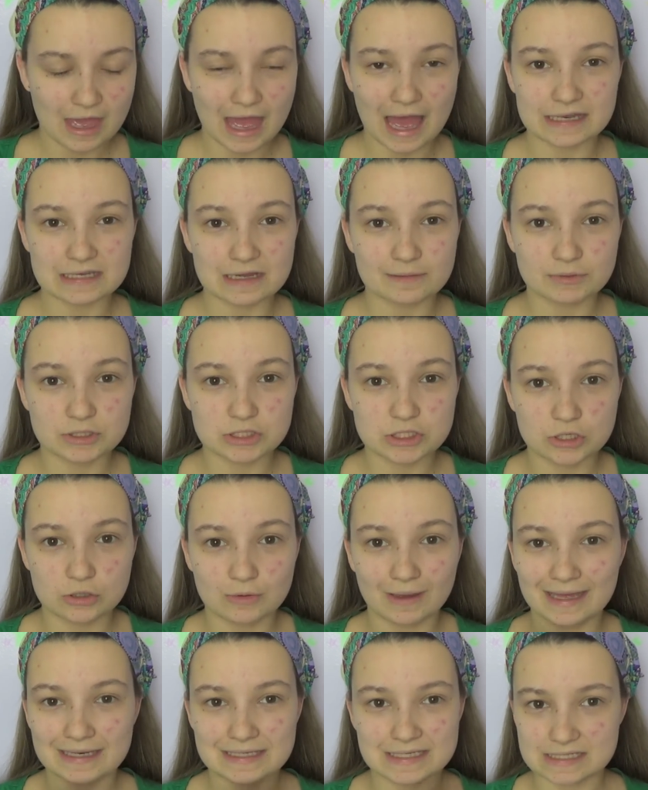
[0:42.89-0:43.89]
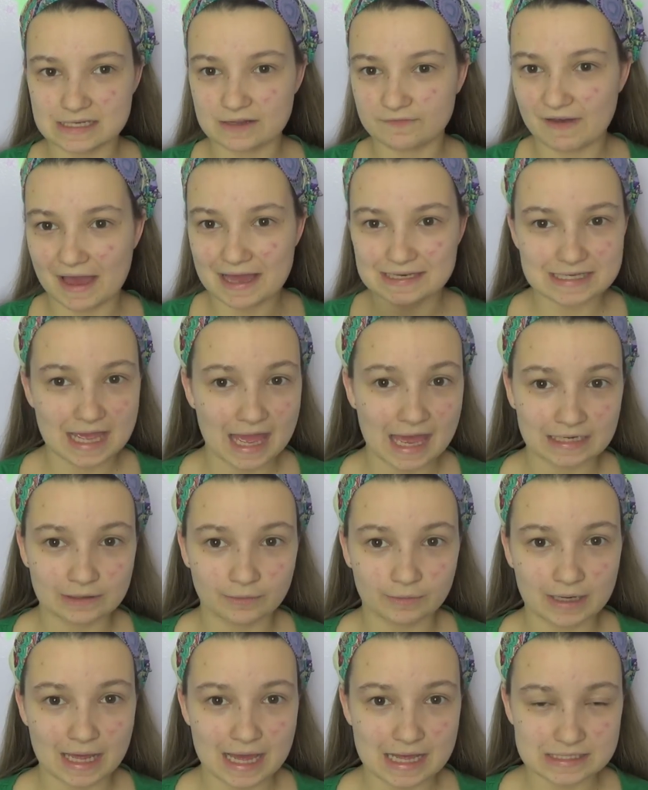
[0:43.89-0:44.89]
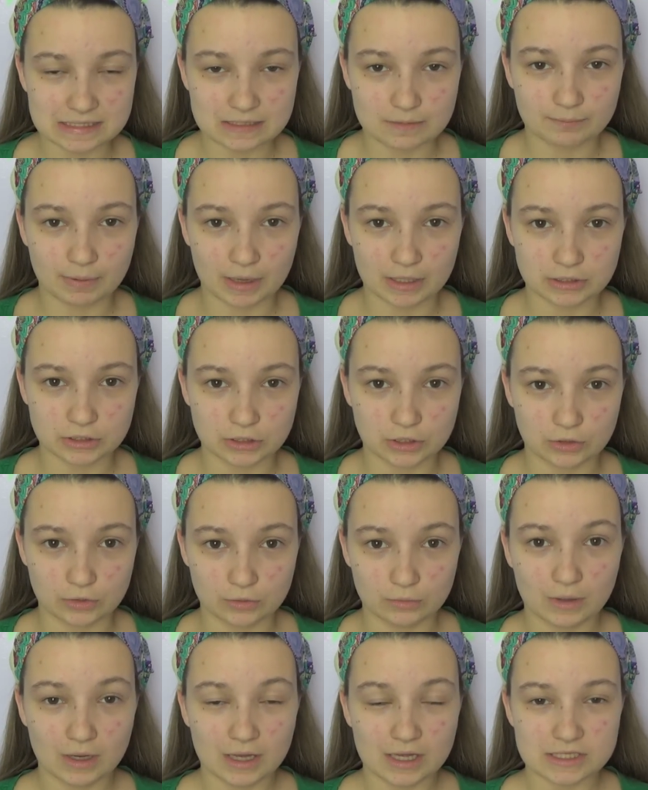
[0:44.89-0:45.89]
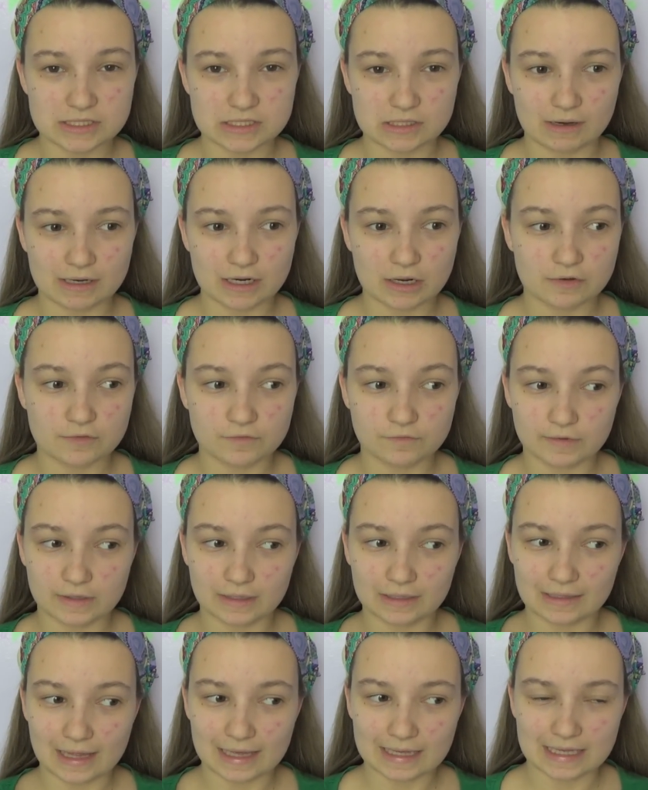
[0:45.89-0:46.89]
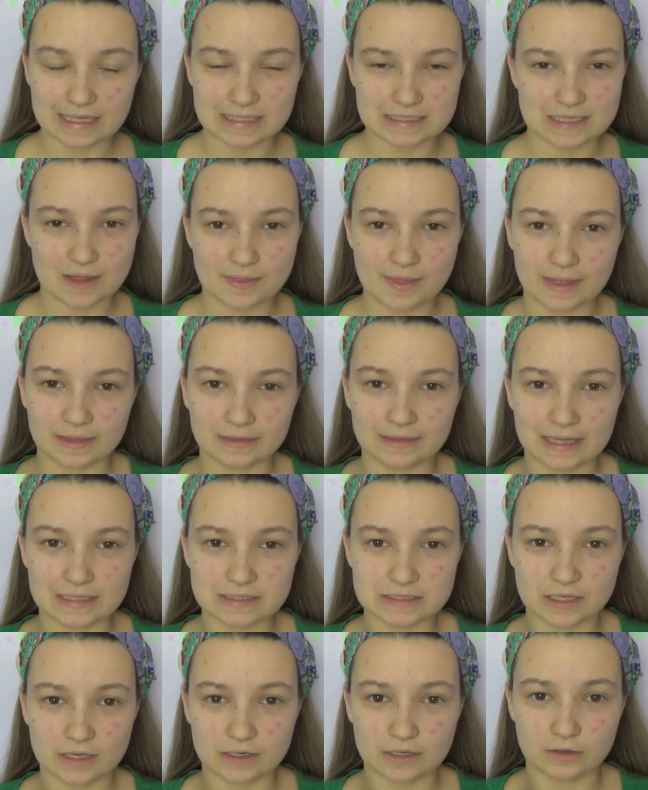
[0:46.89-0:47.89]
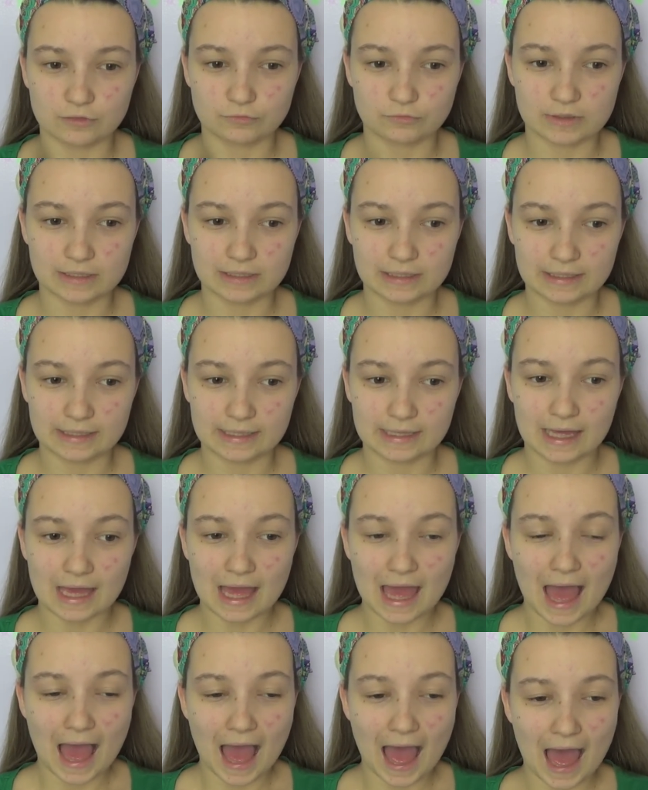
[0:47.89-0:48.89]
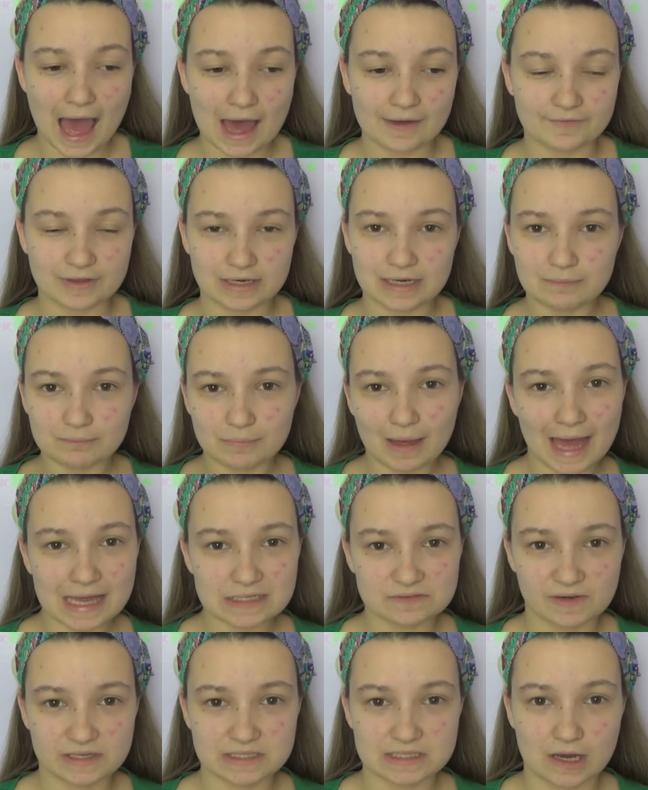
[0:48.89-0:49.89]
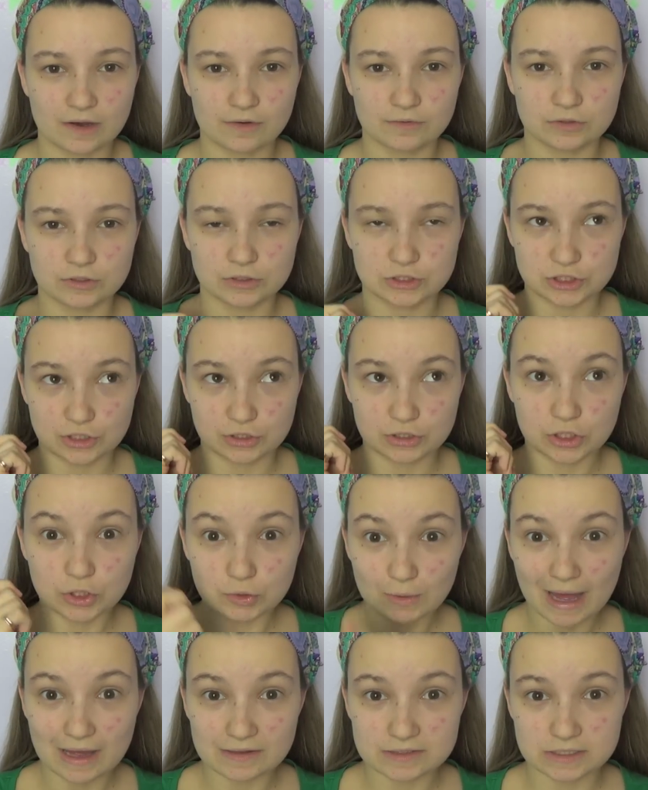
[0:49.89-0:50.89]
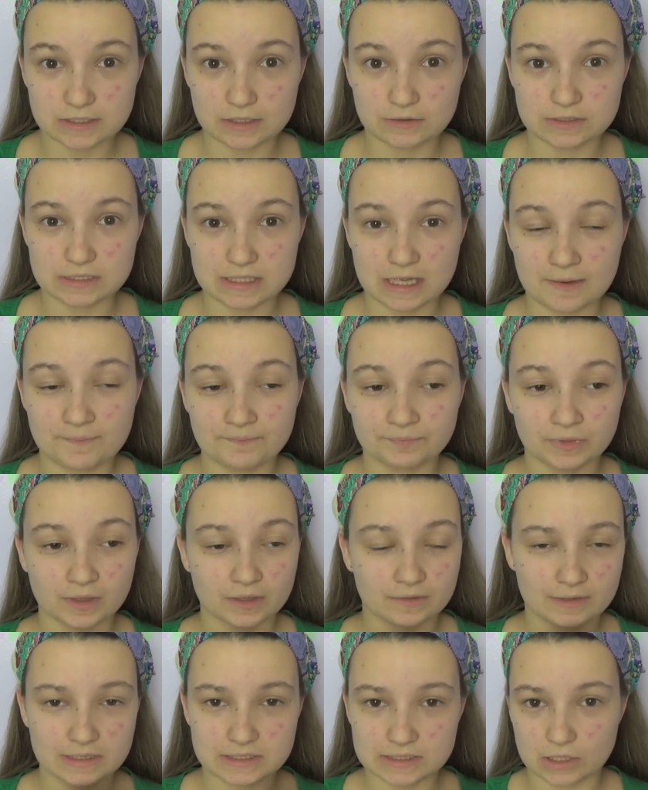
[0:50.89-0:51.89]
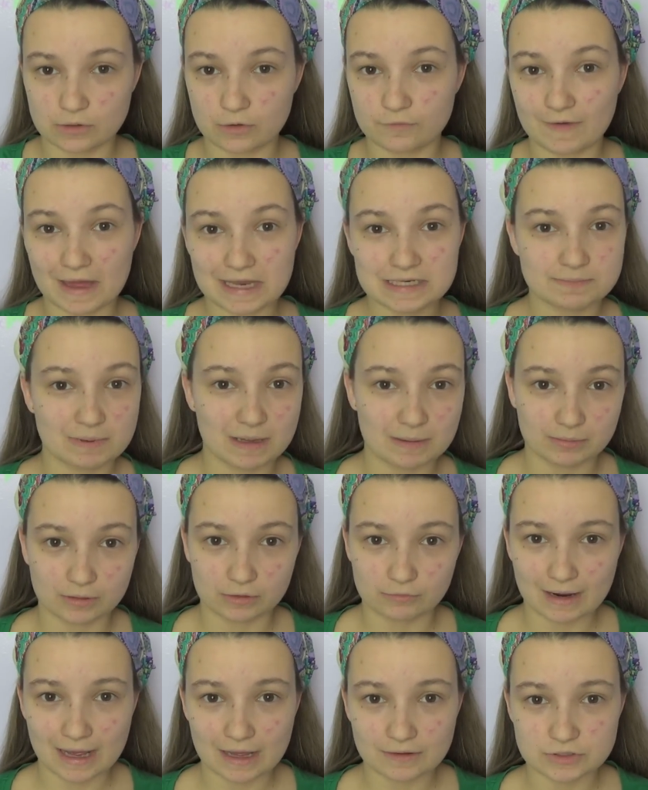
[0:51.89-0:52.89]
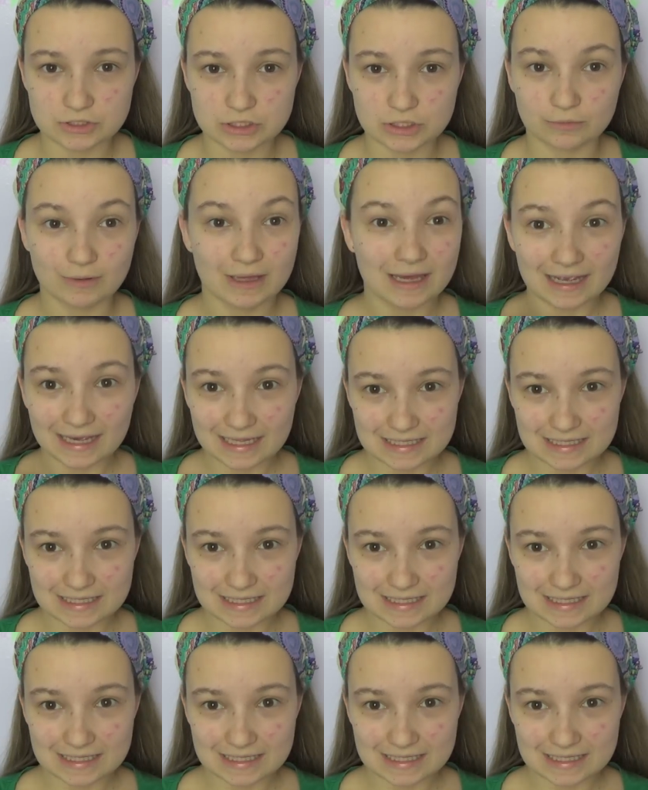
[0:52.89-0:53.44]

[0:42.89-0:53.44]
and number two, it doesn't affect anyone else but you, so I don't feel like it's something that's going to really have an impact if I show you how to use it, and it's going to affect people around you.